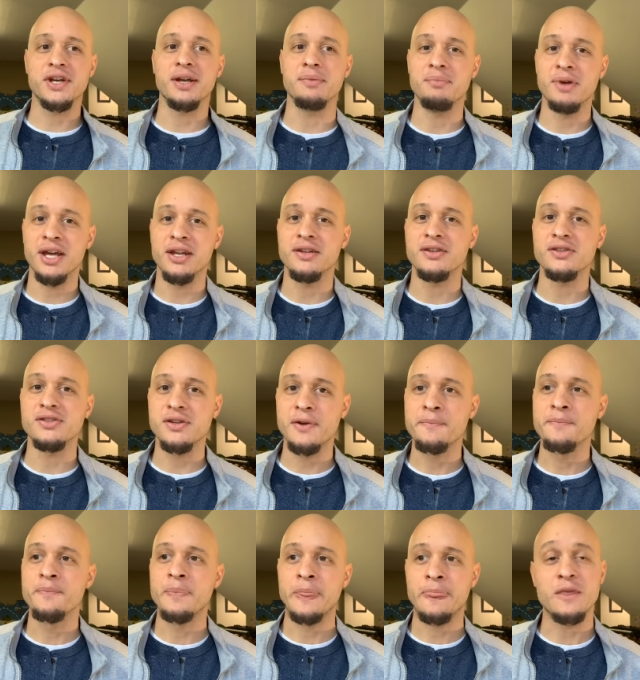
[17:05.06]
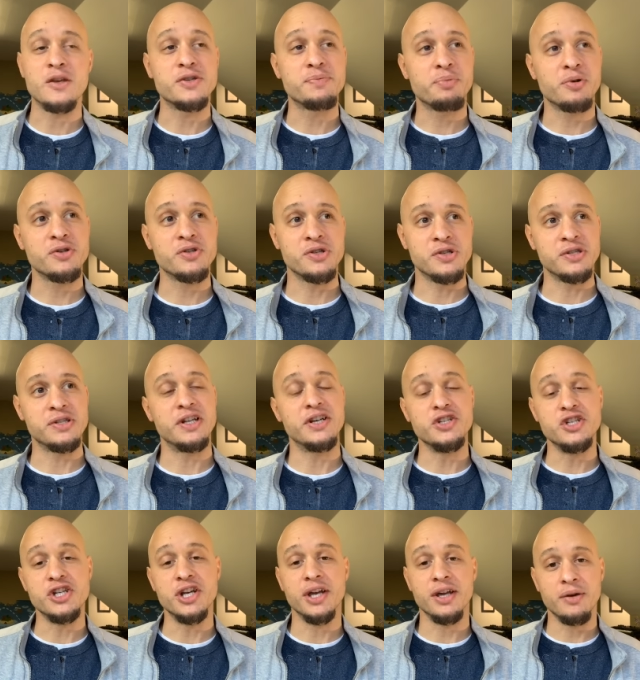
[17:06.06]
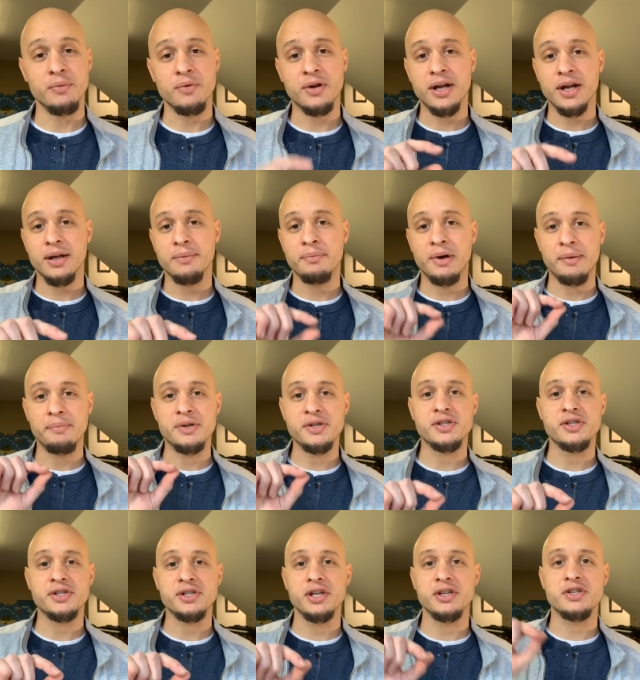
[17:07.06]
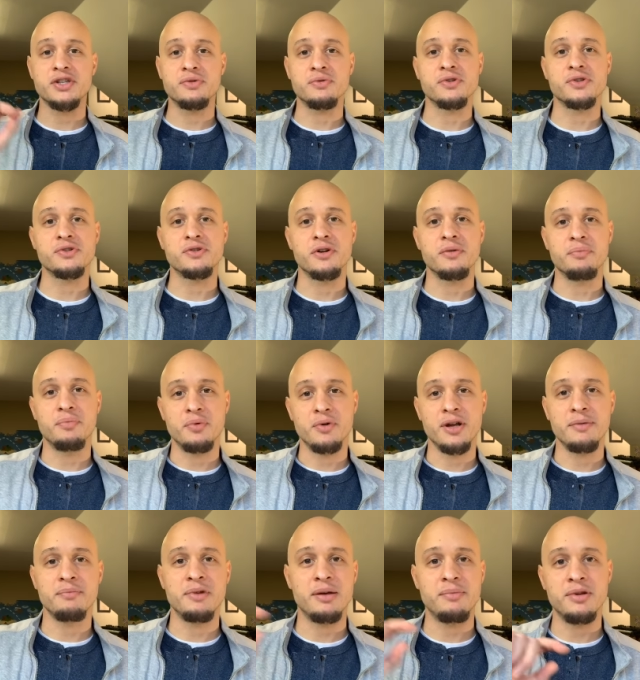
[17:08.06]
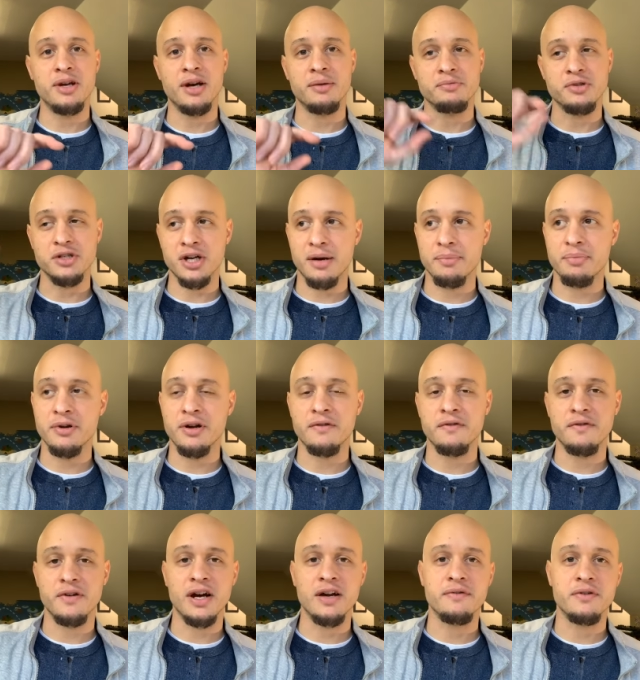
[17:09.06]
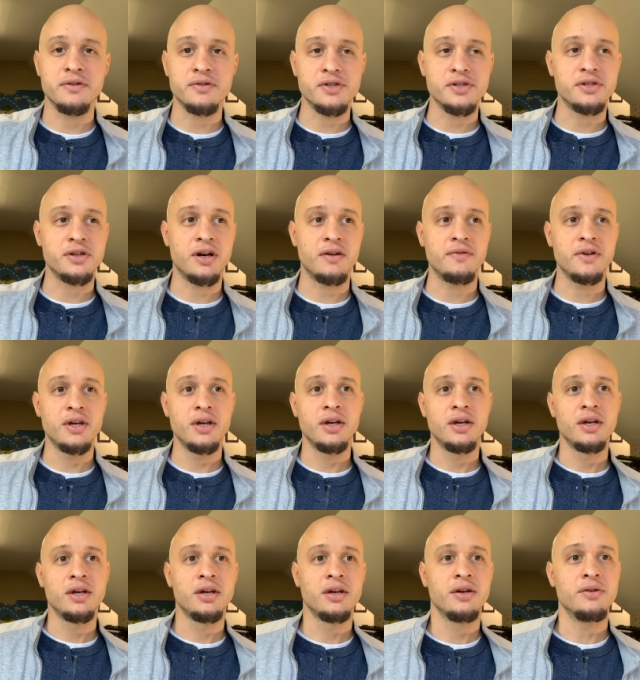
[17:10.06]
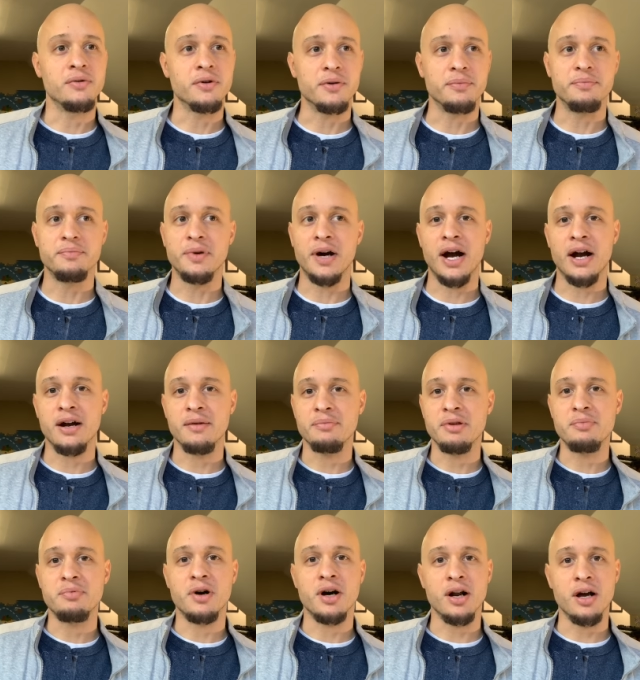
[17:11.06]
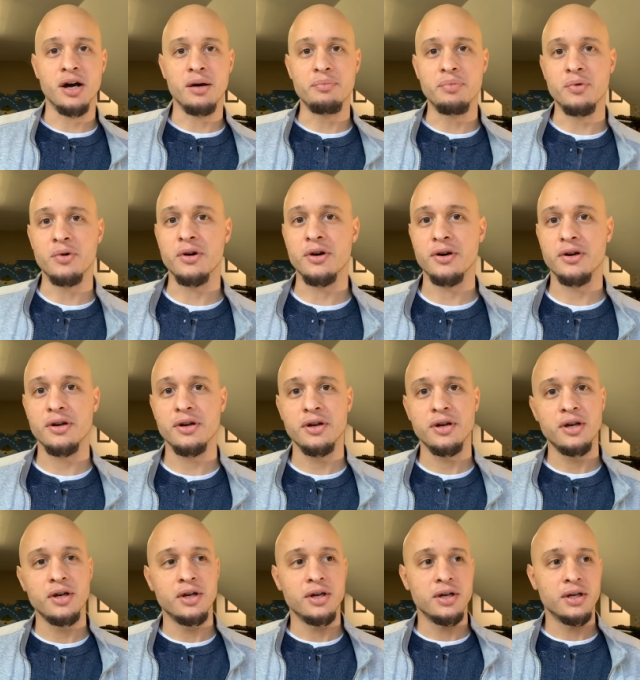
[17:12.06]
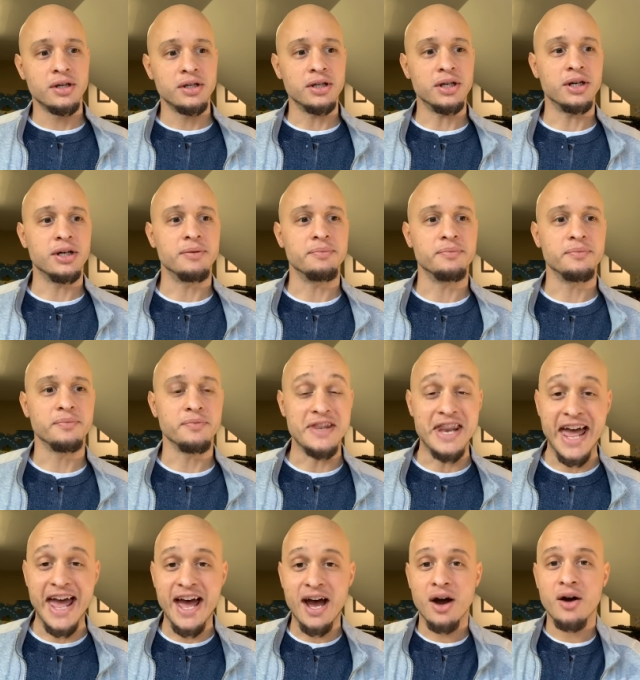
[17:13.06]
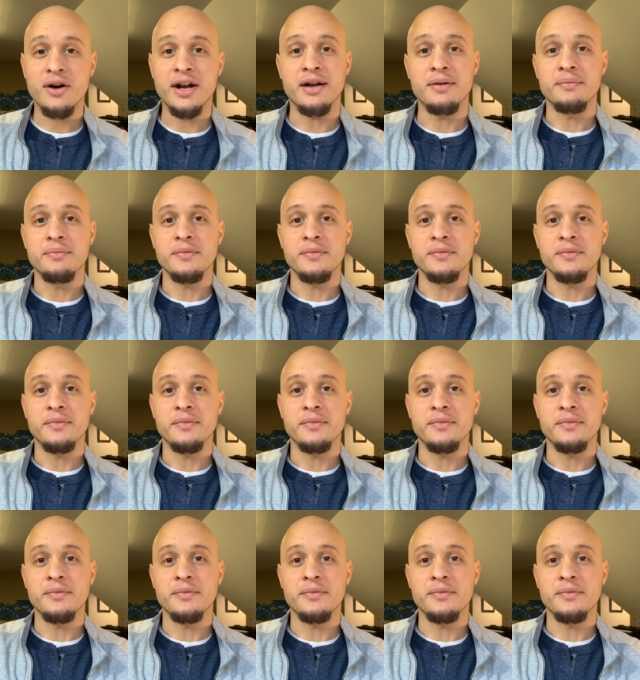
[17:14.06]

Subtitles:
like, man, this person's legit. And when my business gets to a certain point, maybe I'm shopping on Fiverr and stuff, or hiring people on Upwork, now,